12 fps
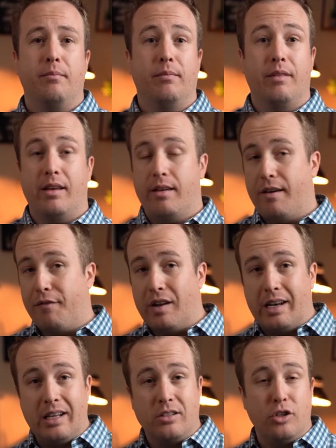if it
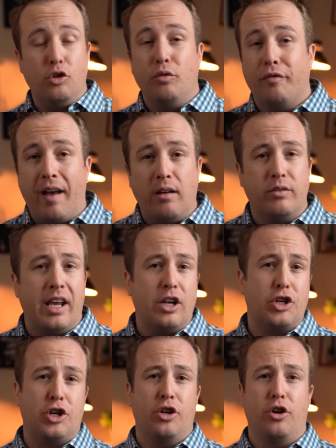needs a new
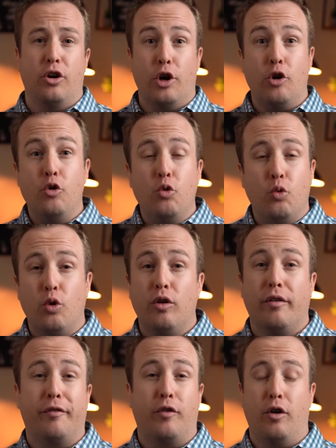foundation or a new
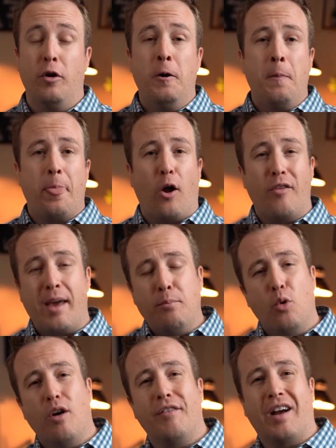roof, or are they
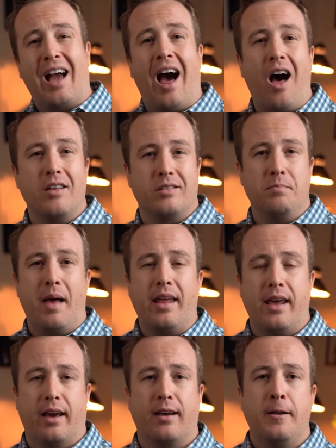more of a
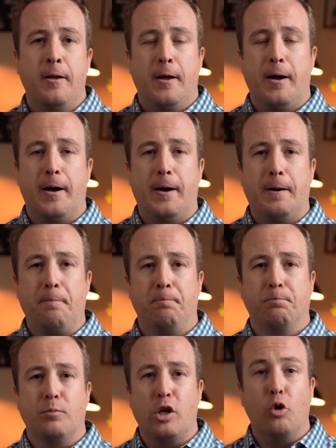cosmetic
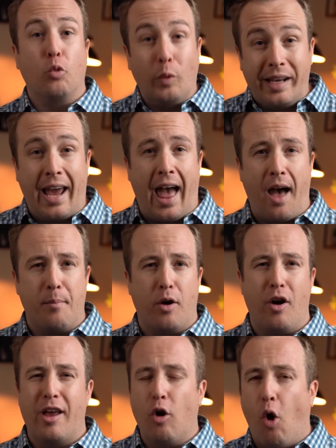
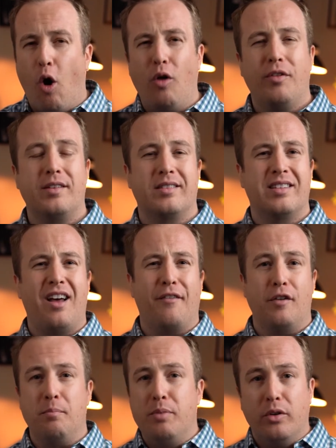rehabber, and all this stuff,
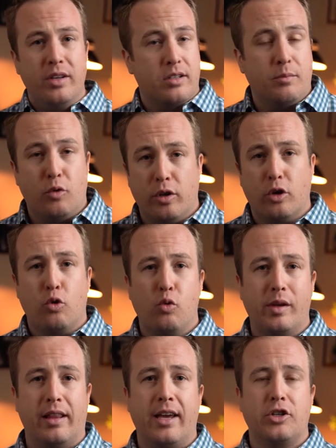and building some really cool
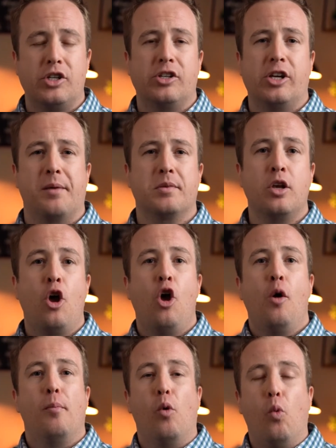relationships.
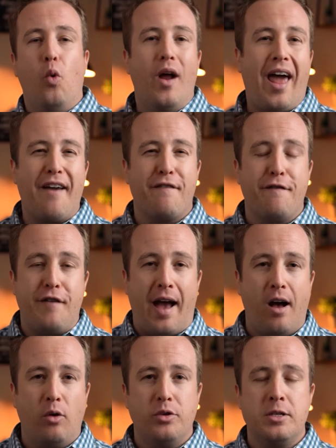But what I
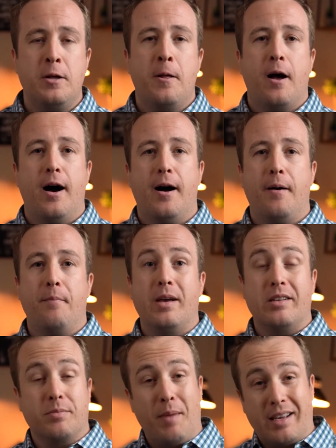found
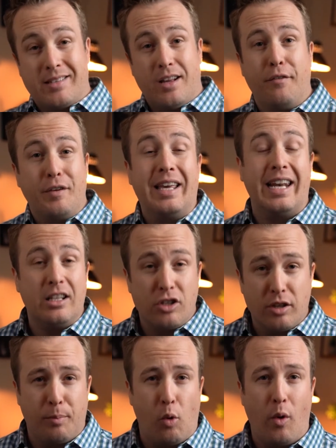is myself getting to
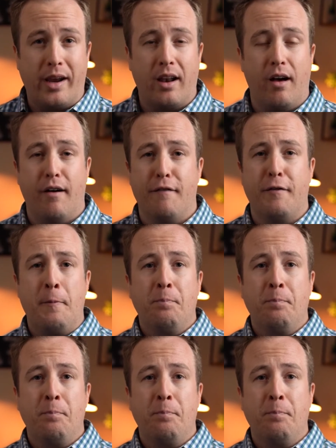the point of